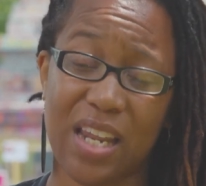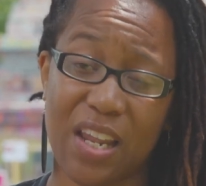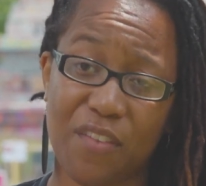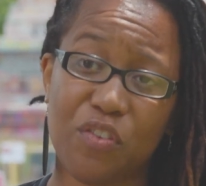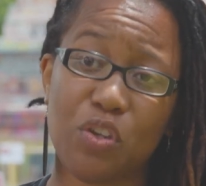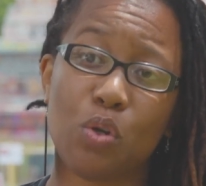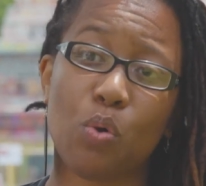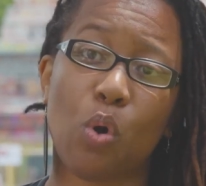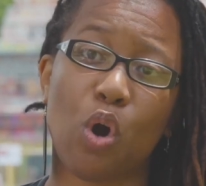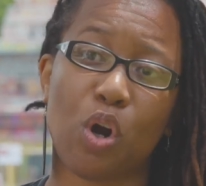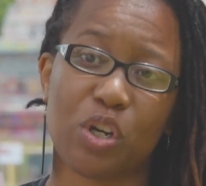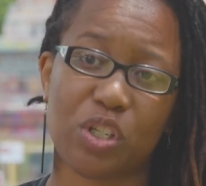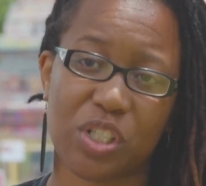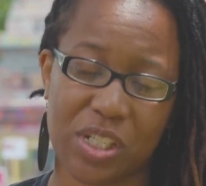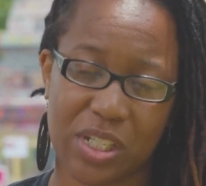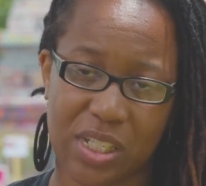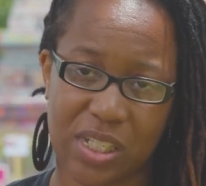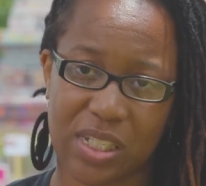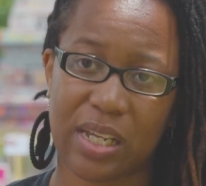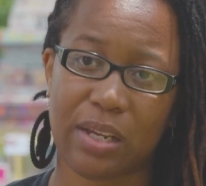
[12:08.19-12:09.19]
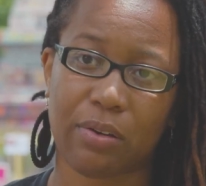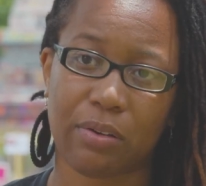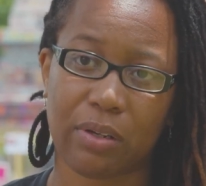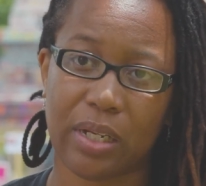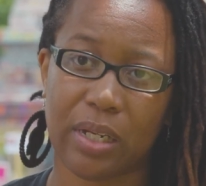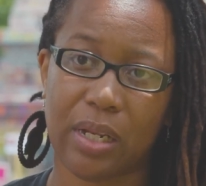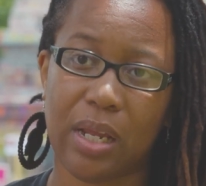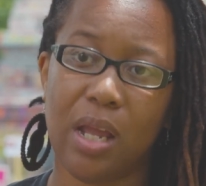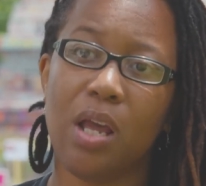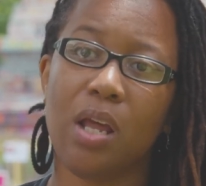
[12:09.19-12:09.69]
If you are
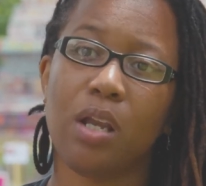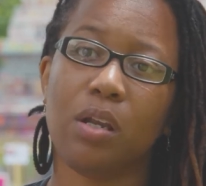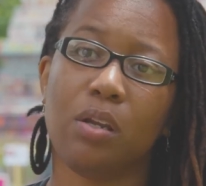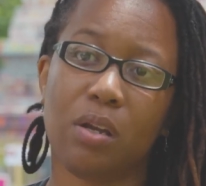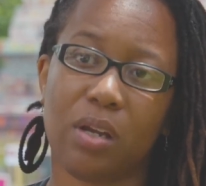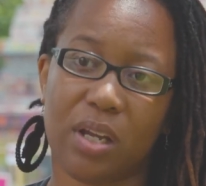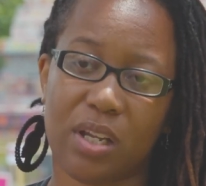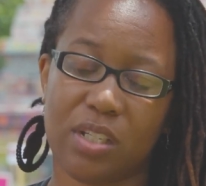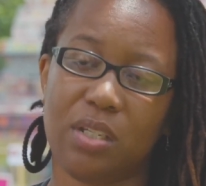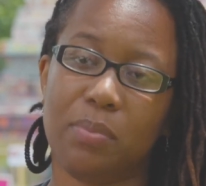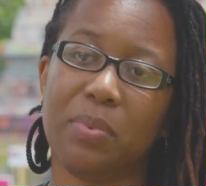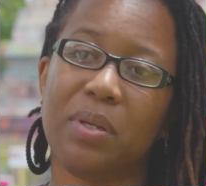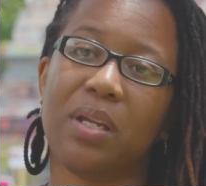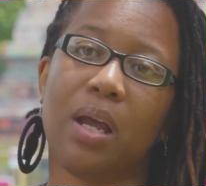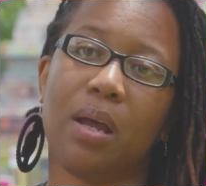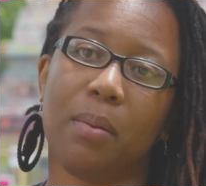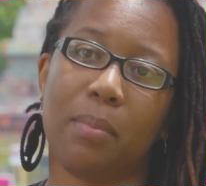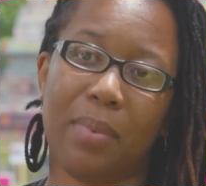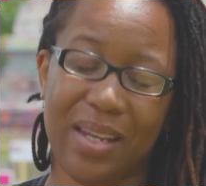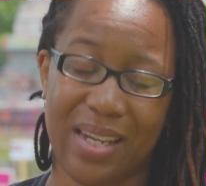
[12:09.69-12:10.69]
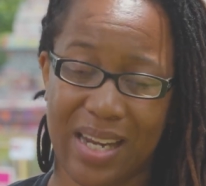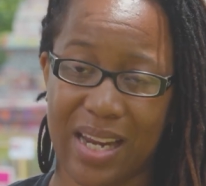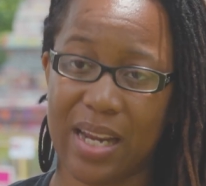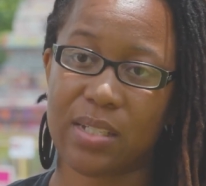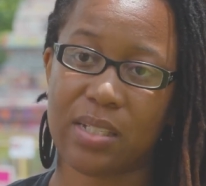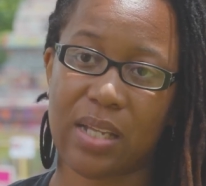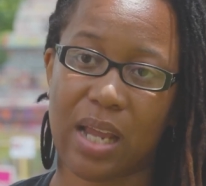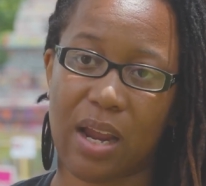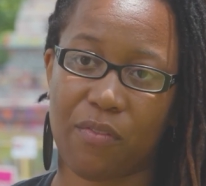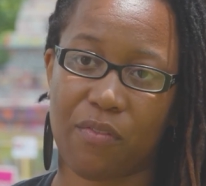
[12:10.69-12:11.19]
sincerely looking to become an
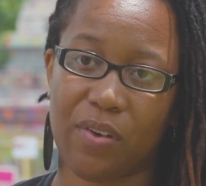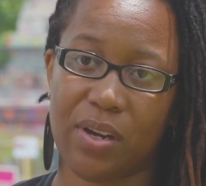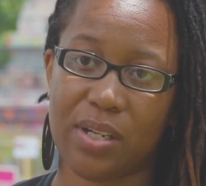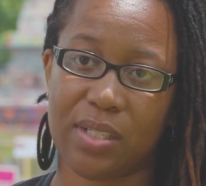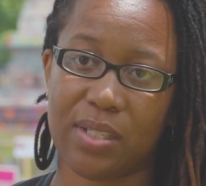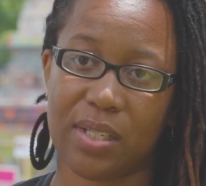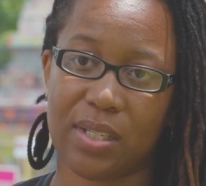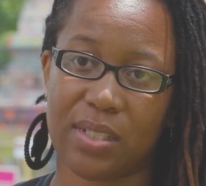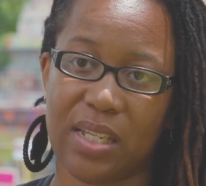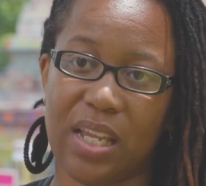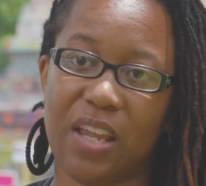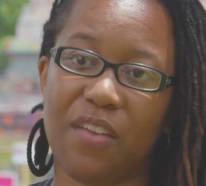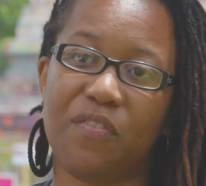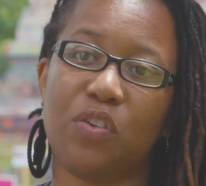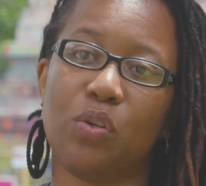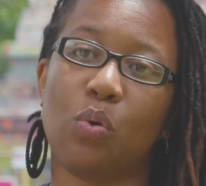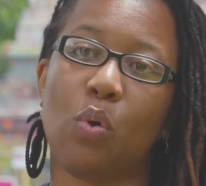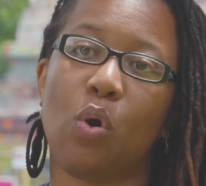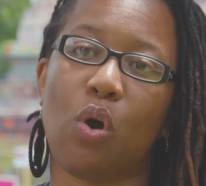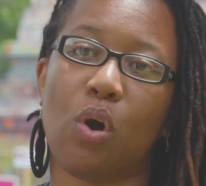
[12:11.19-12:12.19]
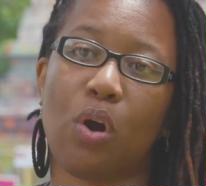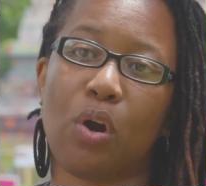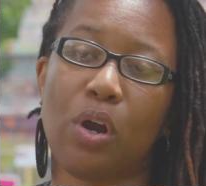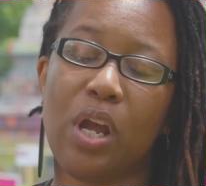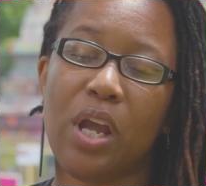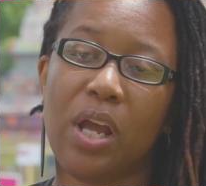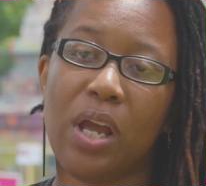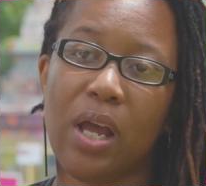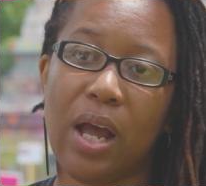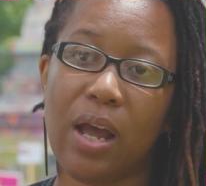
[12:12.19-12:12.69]
anti-racist, if you are
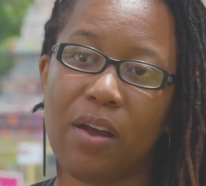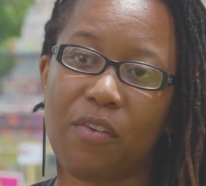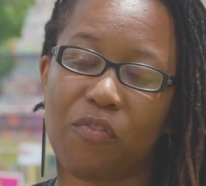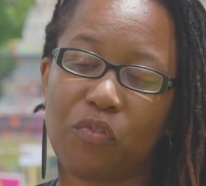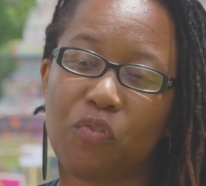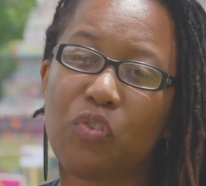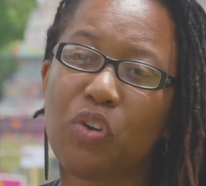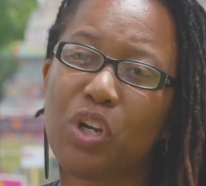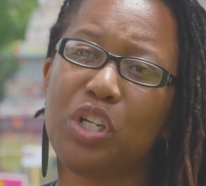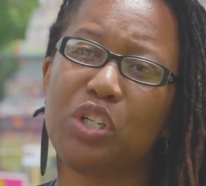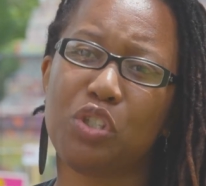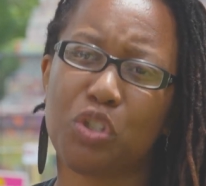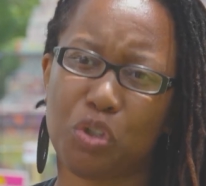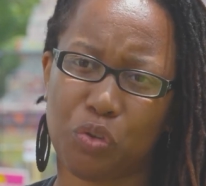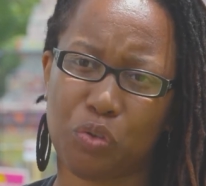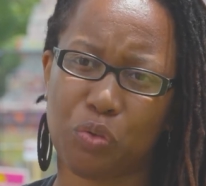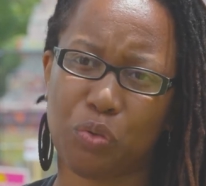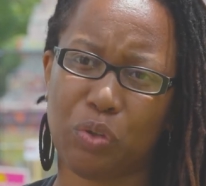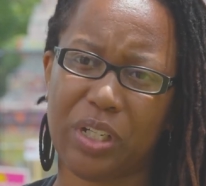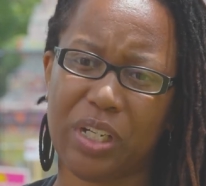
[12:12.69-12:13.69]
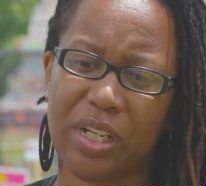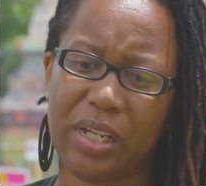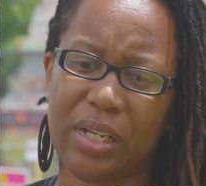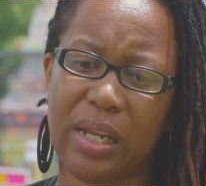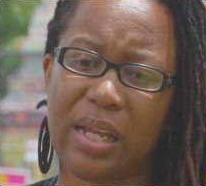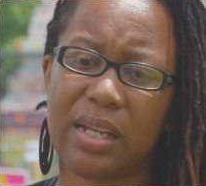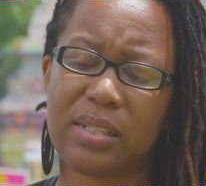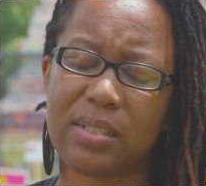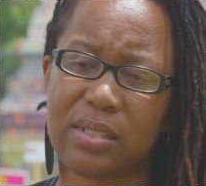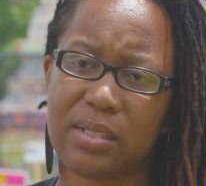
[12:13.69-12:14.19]
uh, really, truly,
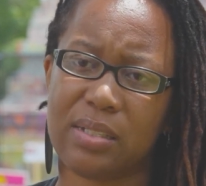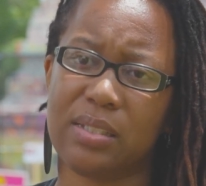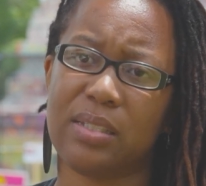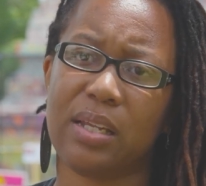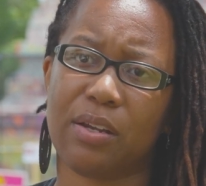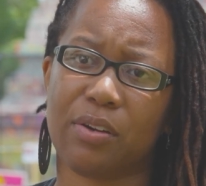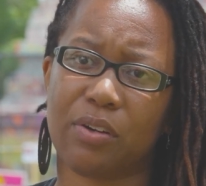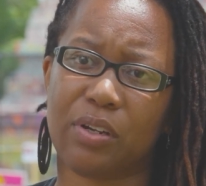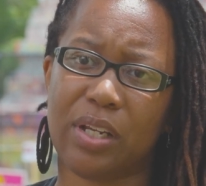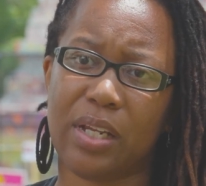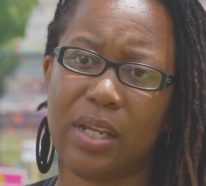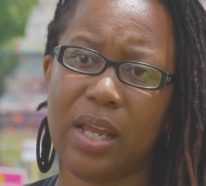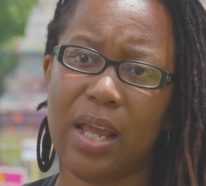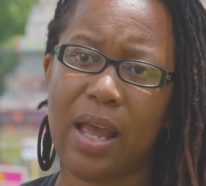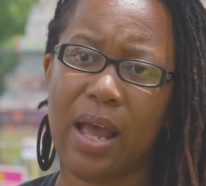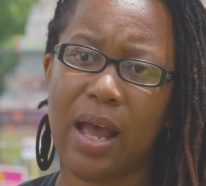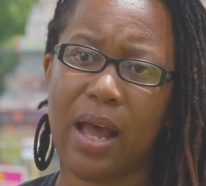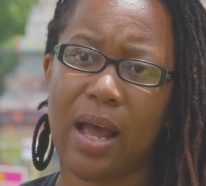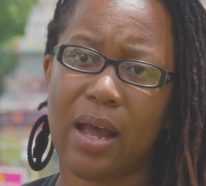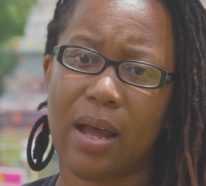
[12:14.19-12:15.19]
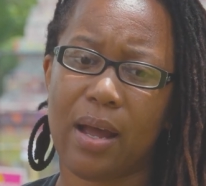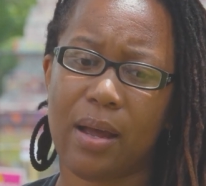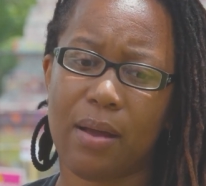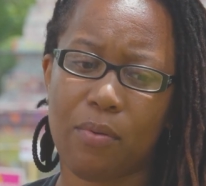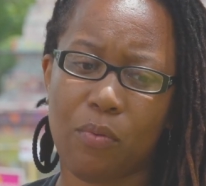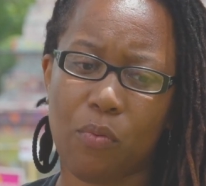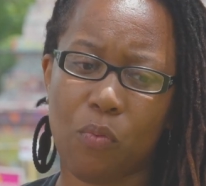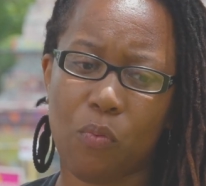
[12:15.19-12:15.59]
and sincerely uh,